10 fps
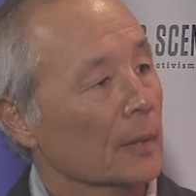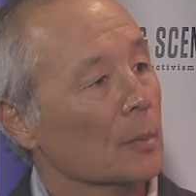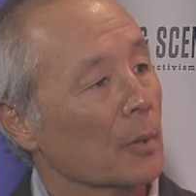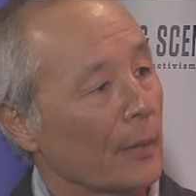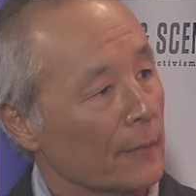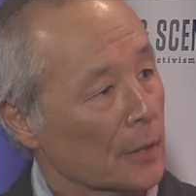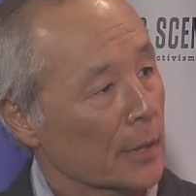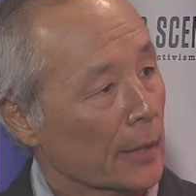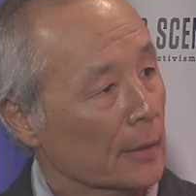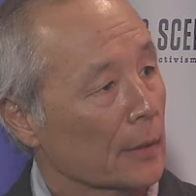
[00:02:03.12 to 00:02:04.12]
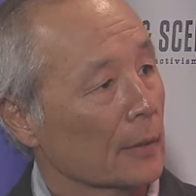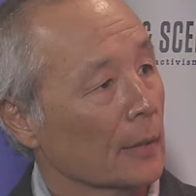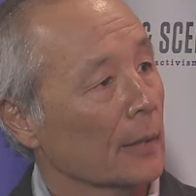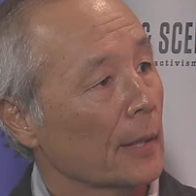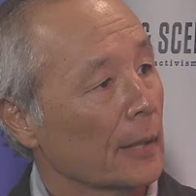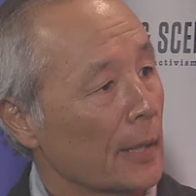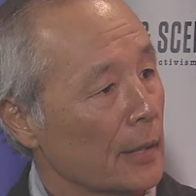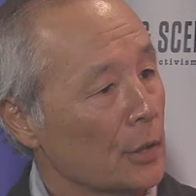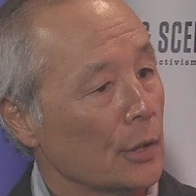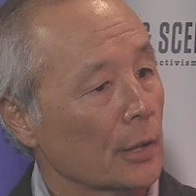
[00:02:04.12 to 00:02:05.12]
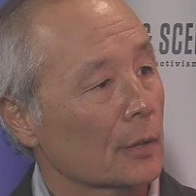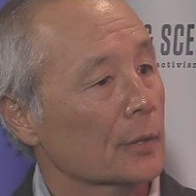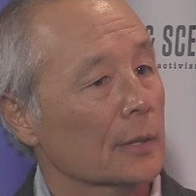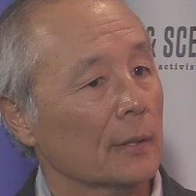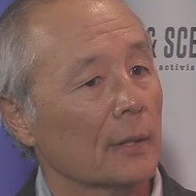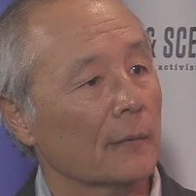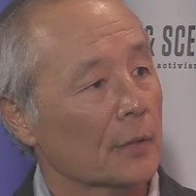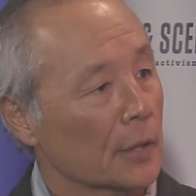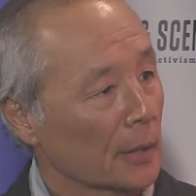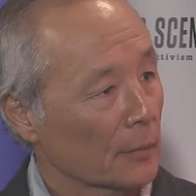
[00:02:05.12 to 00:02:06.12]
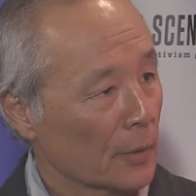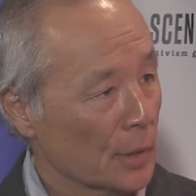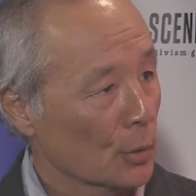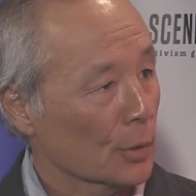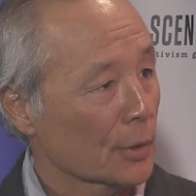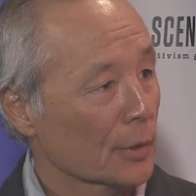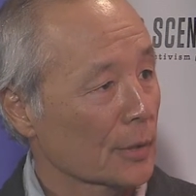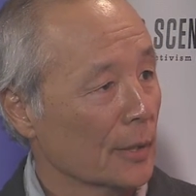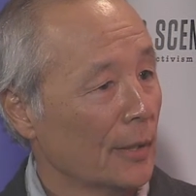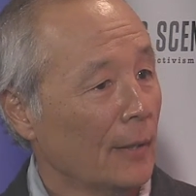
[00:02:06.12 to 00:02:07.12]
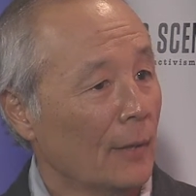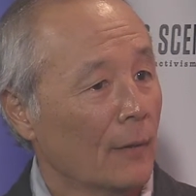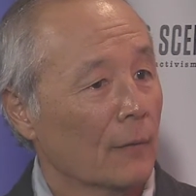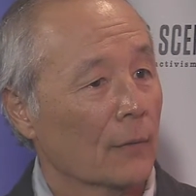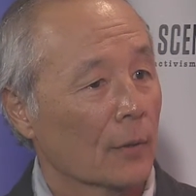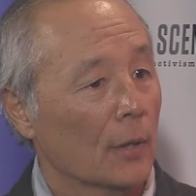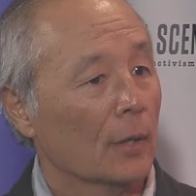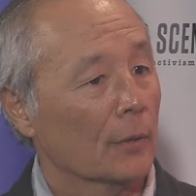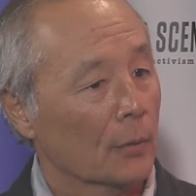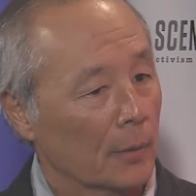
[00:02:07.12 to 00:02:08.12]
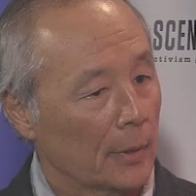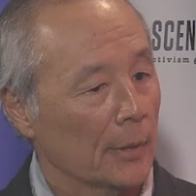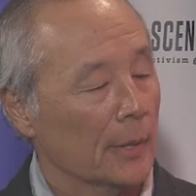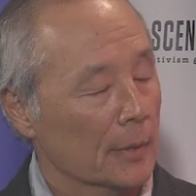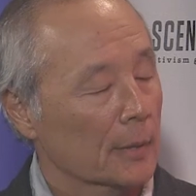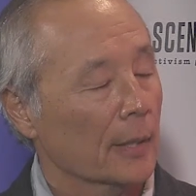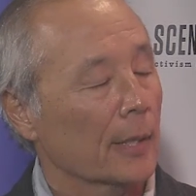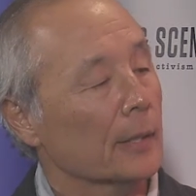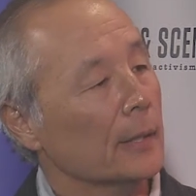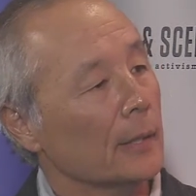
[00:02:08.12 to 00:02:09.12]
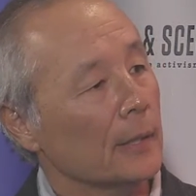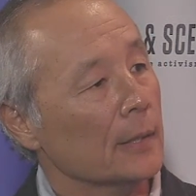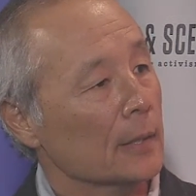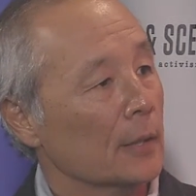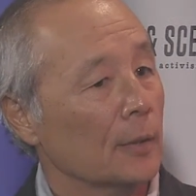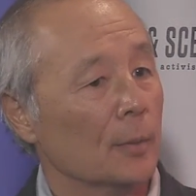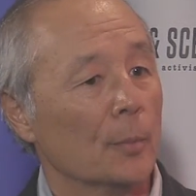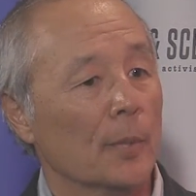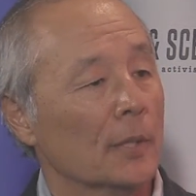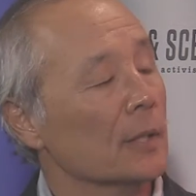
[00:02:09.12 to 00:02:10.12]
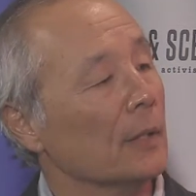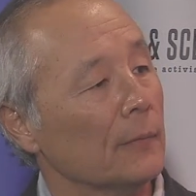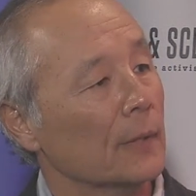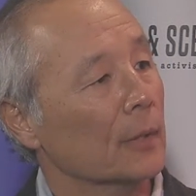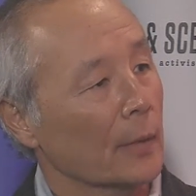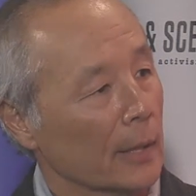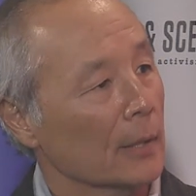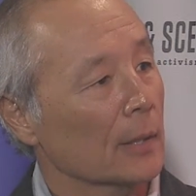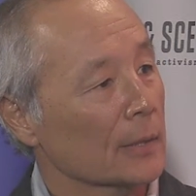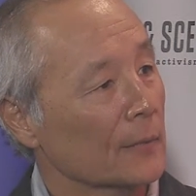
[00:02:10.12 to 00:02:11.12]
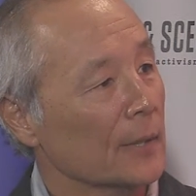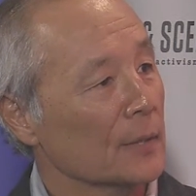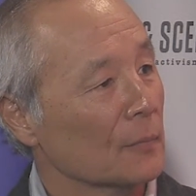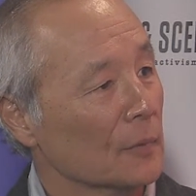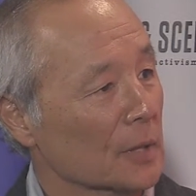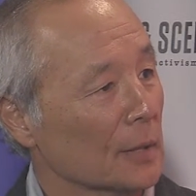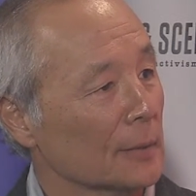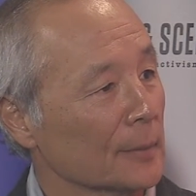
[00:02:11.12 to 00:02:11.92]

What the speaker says: the private sector, and NGOs, and leveraging the resources for all three of these entities to achieve a great conservation result.